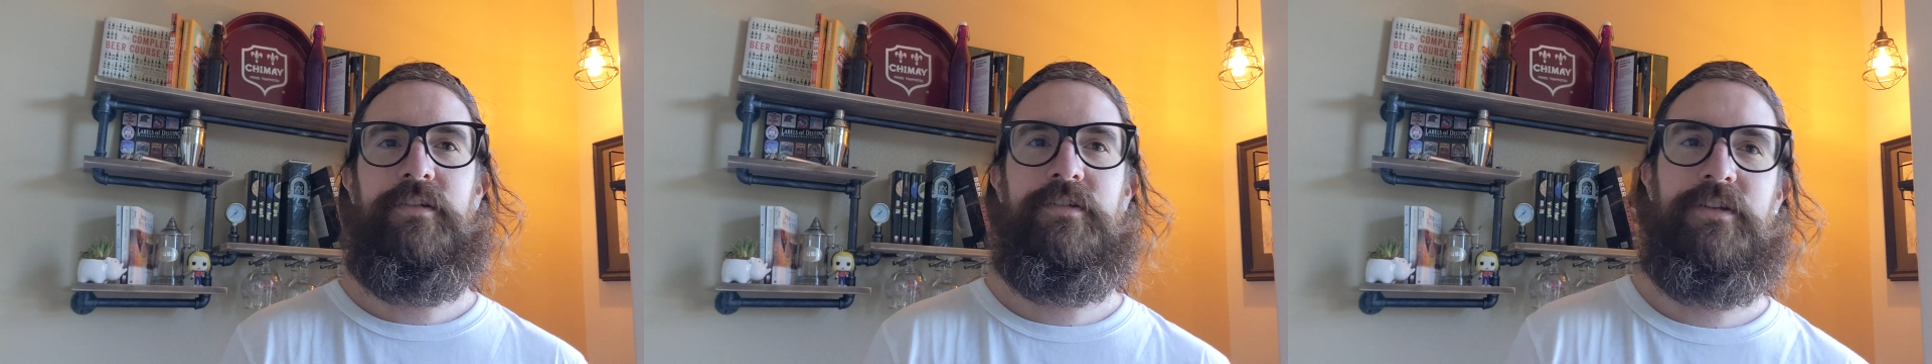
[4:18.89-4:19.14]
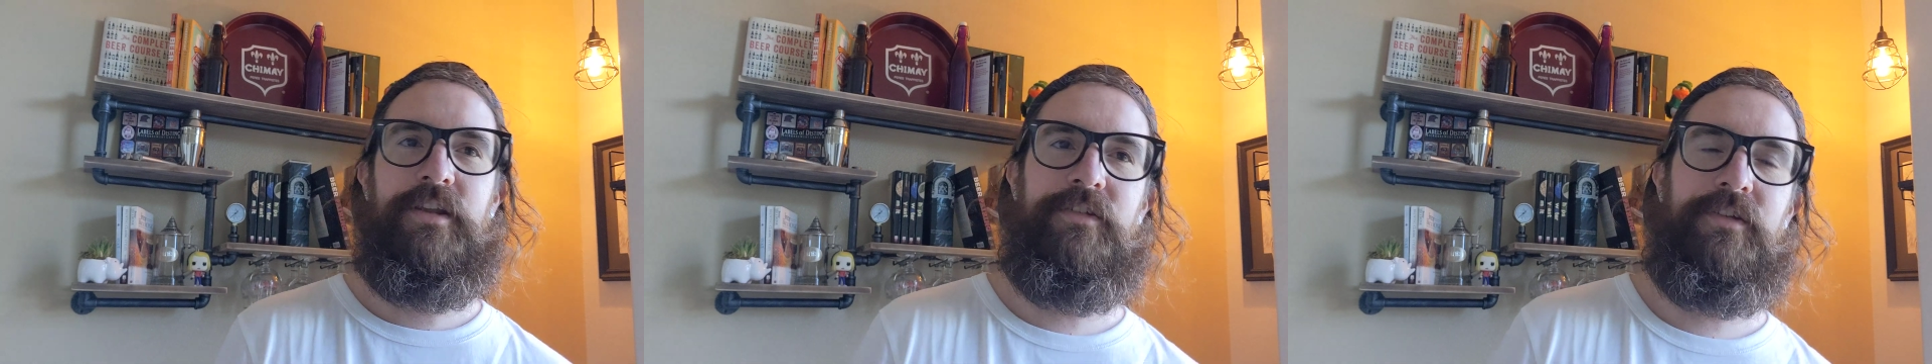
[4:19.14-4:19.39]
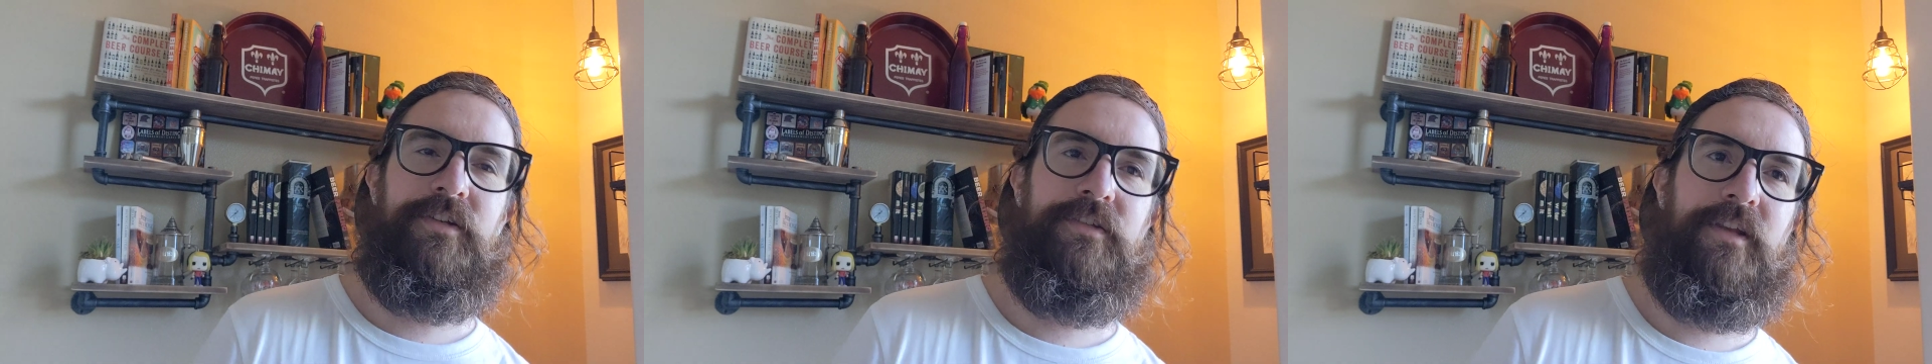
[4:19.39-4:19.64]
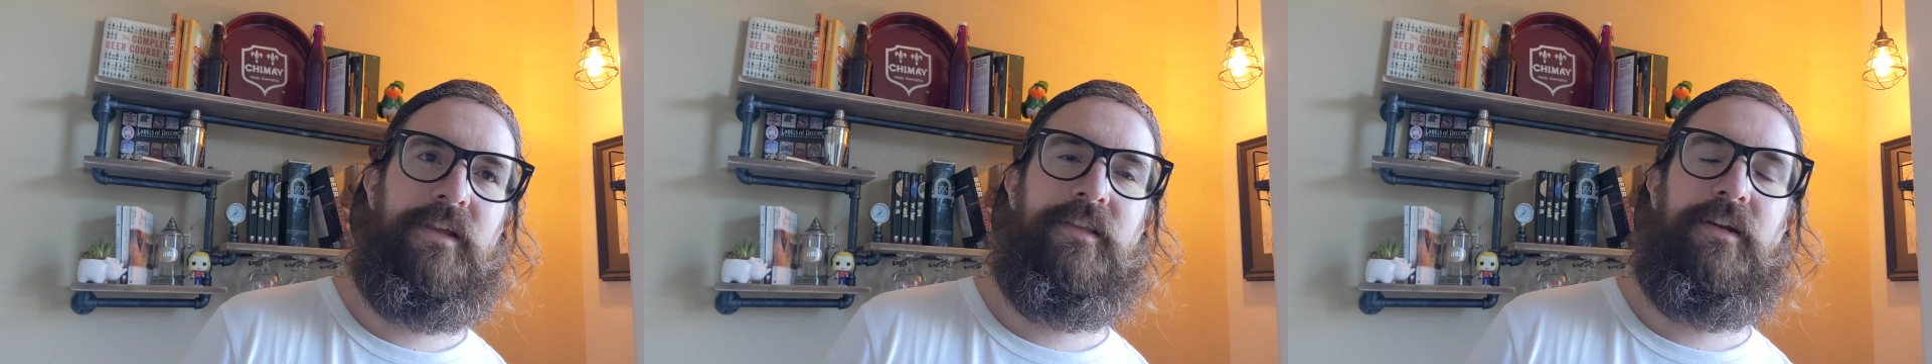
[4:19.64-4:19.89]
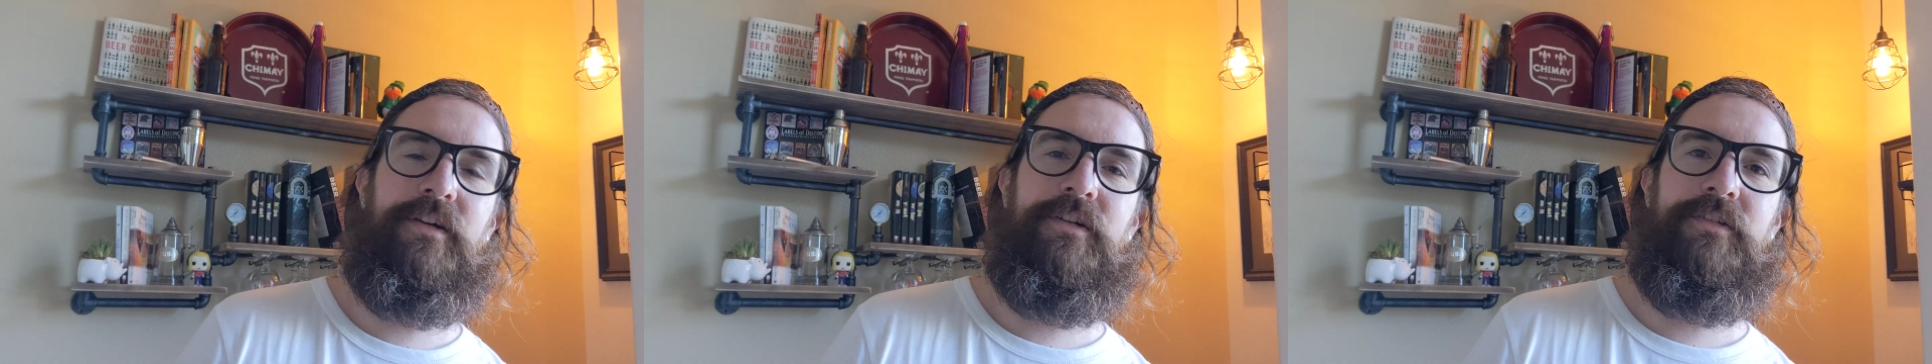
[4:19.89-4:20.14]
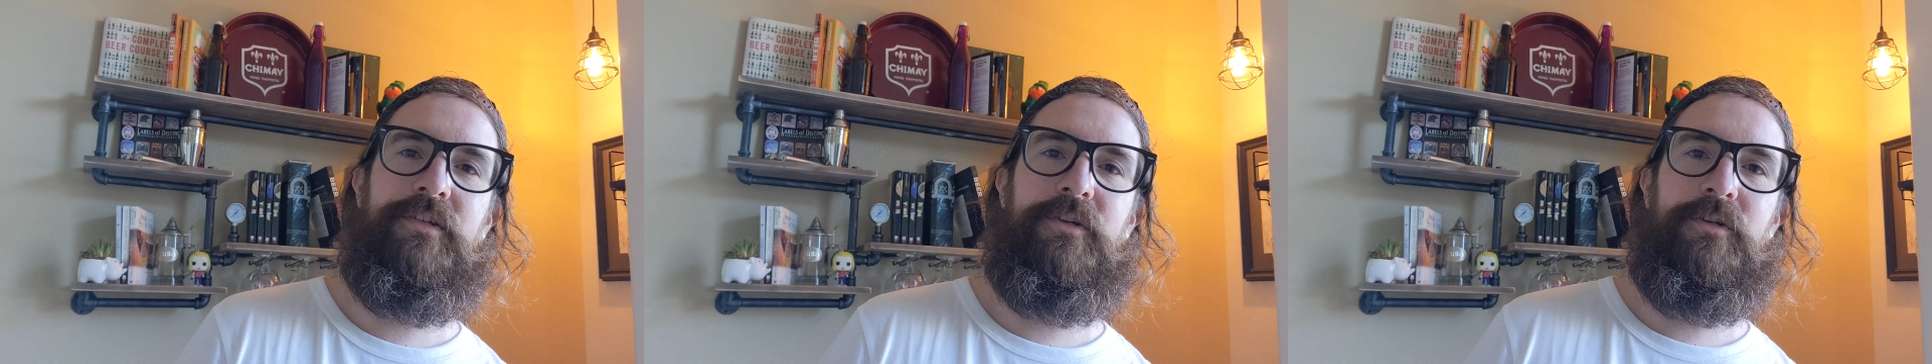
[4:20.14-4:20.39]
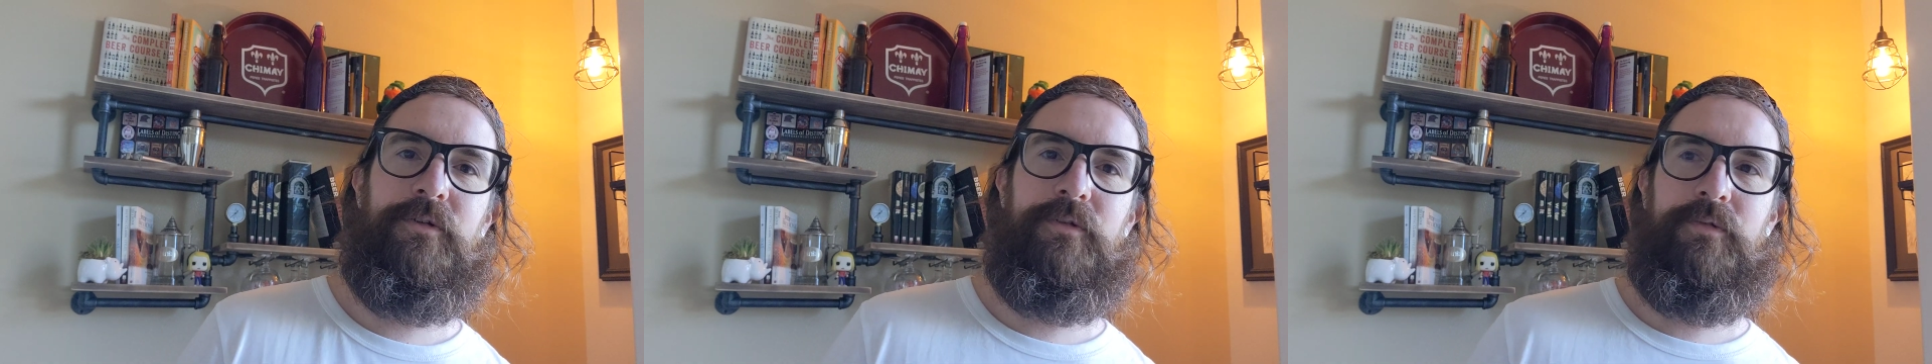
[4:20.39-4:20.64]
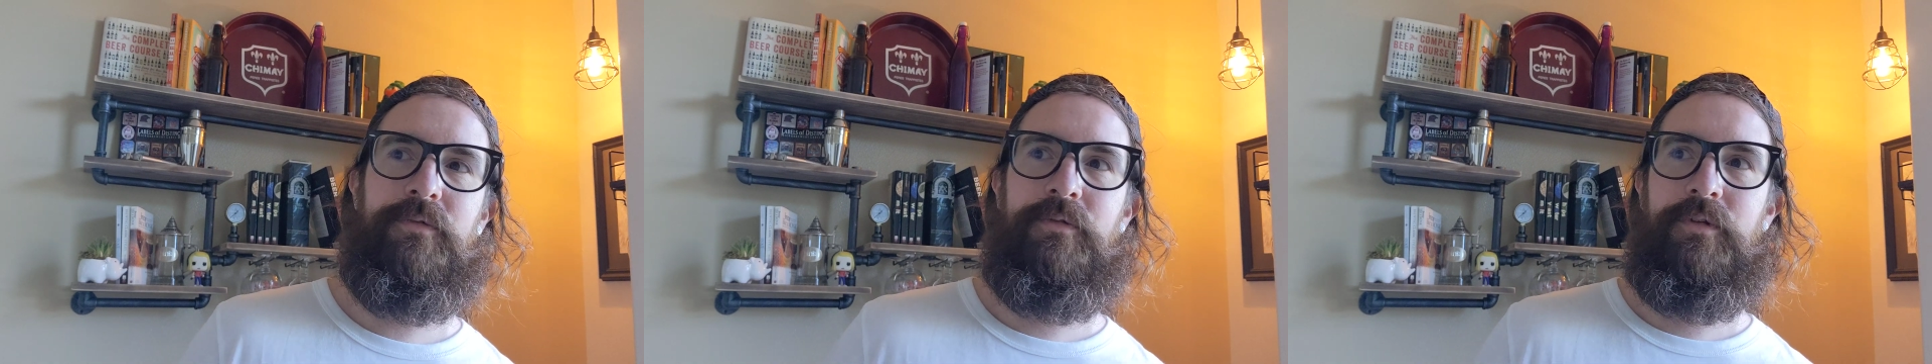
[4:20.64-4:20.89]
he's gonna stay there
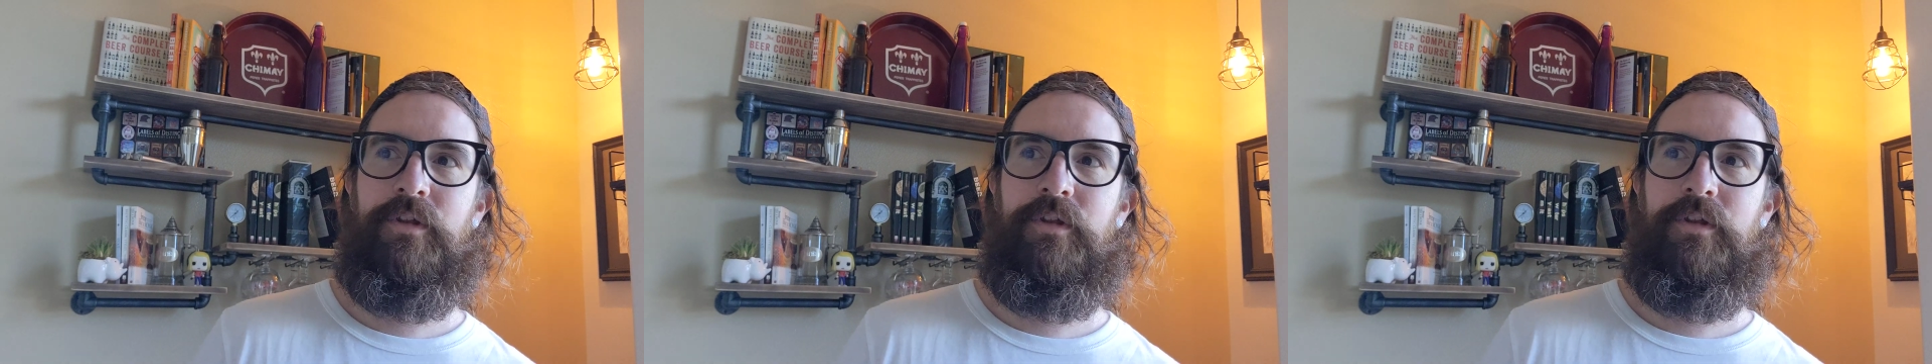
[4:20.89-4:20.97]
until